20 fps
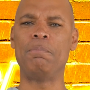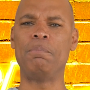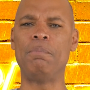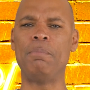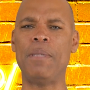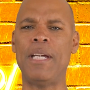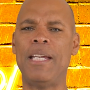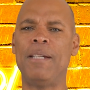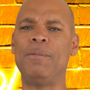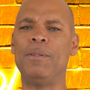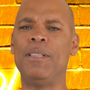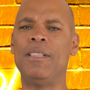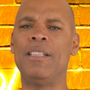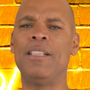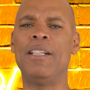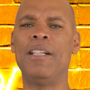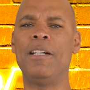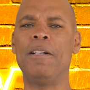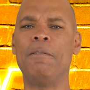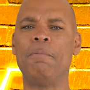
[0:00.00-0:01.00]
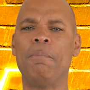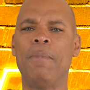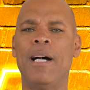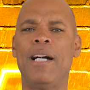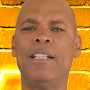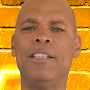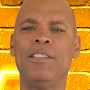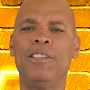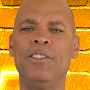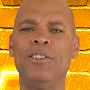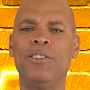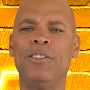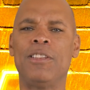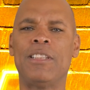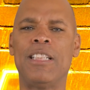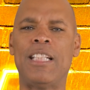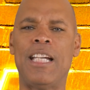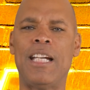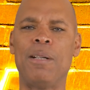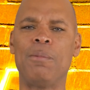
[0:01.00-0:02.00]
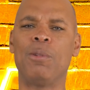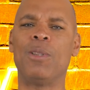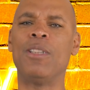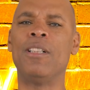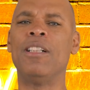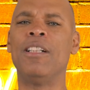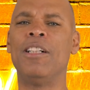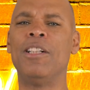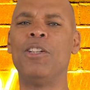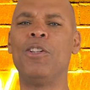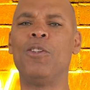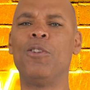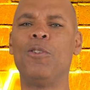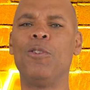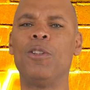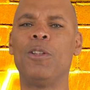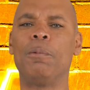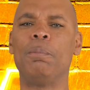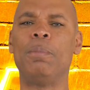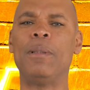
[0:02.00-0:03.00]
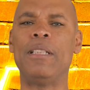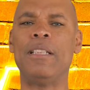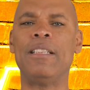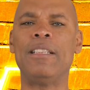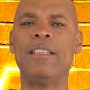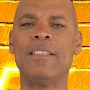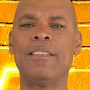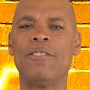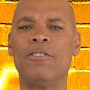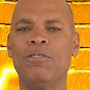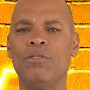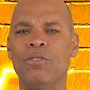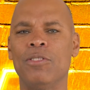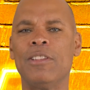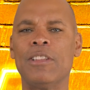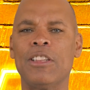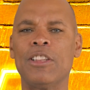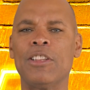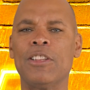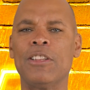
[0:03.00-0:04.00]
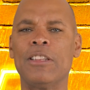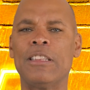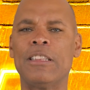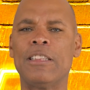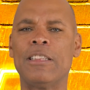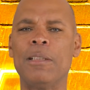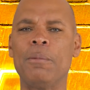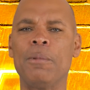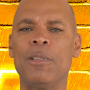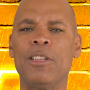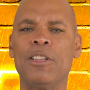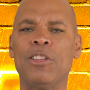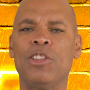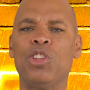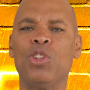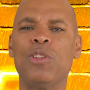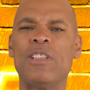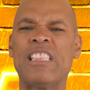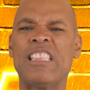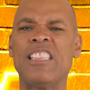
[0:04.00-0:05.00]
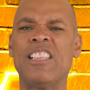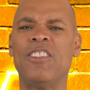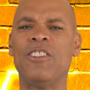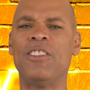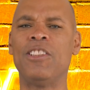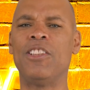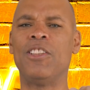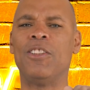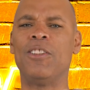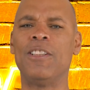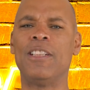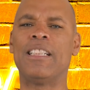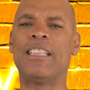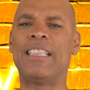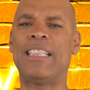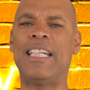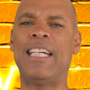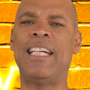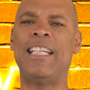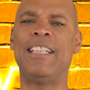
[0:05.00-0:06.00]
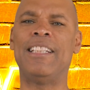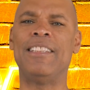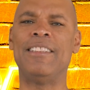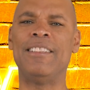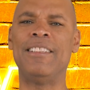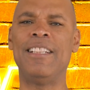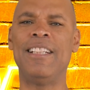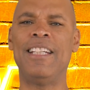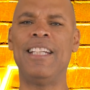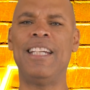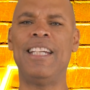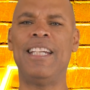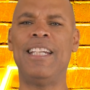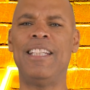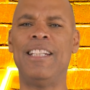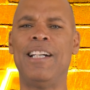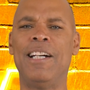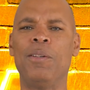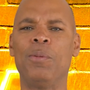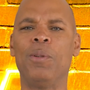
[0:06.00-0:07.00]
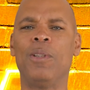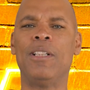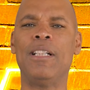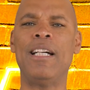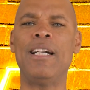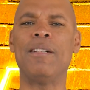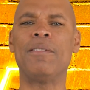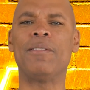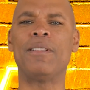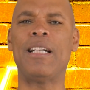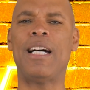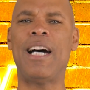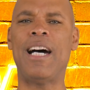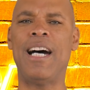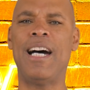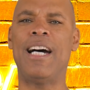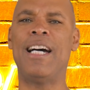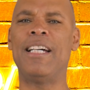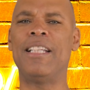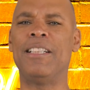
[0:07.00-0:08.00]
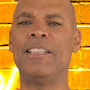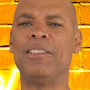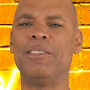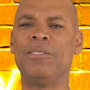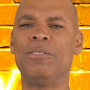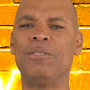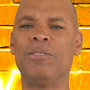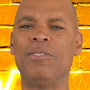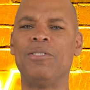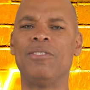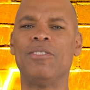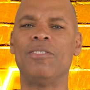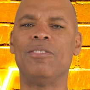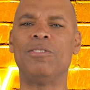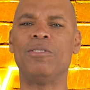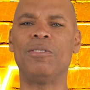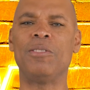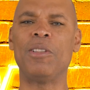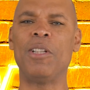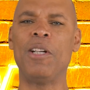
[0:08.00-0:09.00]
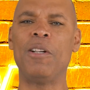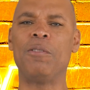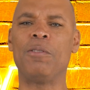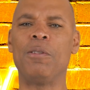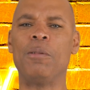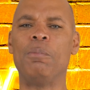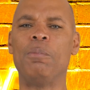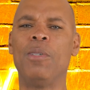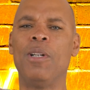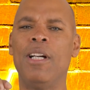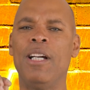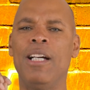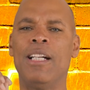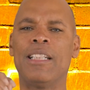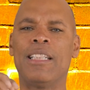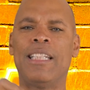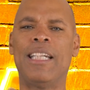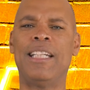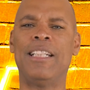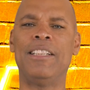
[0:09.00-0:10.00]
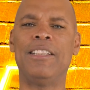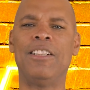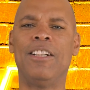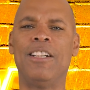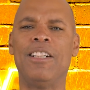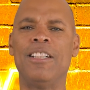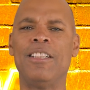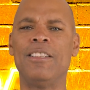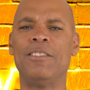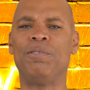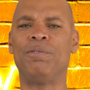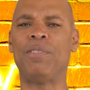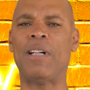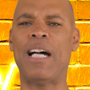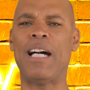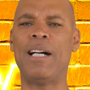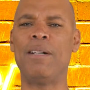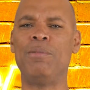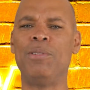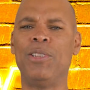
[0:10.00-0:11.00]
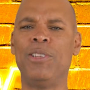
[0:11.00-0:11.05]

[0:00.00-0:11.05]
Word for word: Maybe my new camera will be similar to a Sony or a Canon, and I won't have to hide it from Canon R5